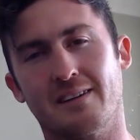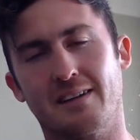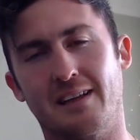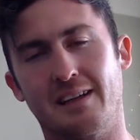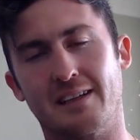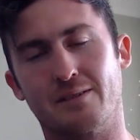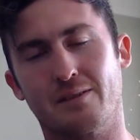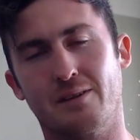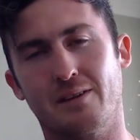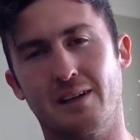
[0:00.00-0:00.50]

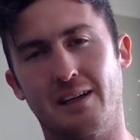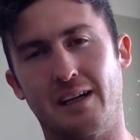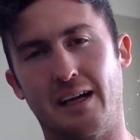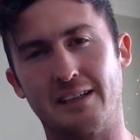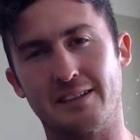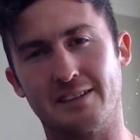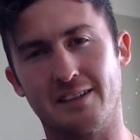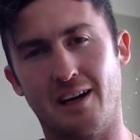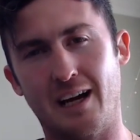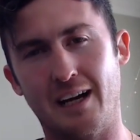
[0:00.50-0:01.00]
That's what
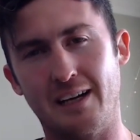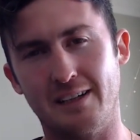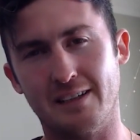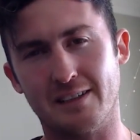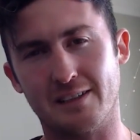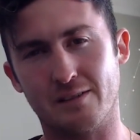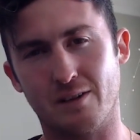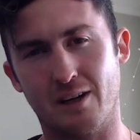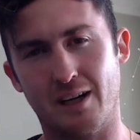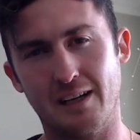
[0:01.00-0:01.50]
anxiety
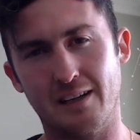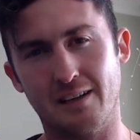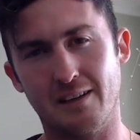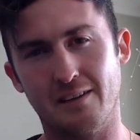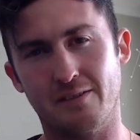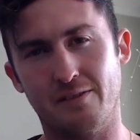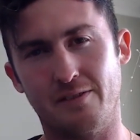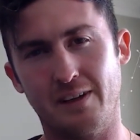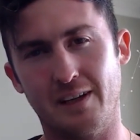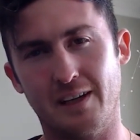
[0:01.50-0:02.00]
is, right?
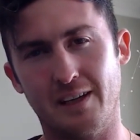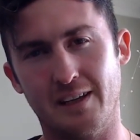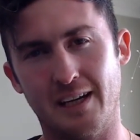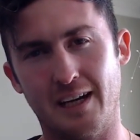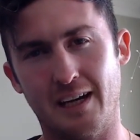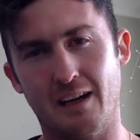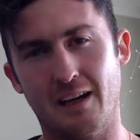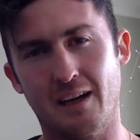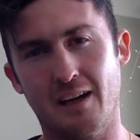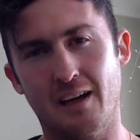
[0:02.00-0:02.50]
The fear
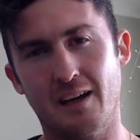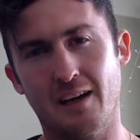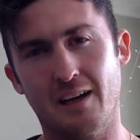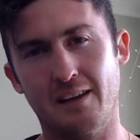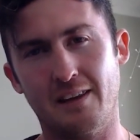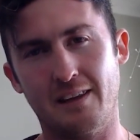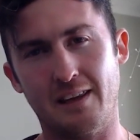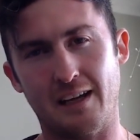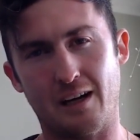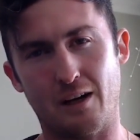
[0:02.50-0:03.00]
that
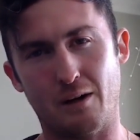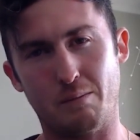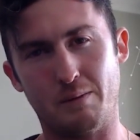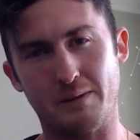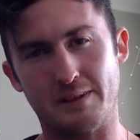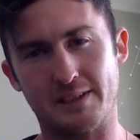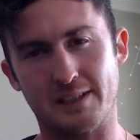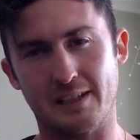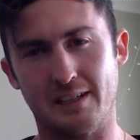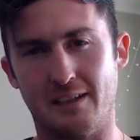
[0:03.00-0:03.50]
the
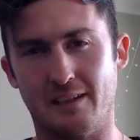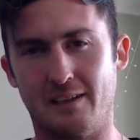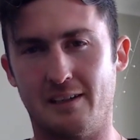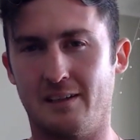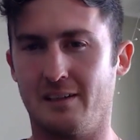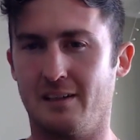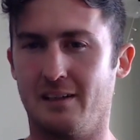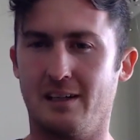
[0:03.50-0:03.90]
opposite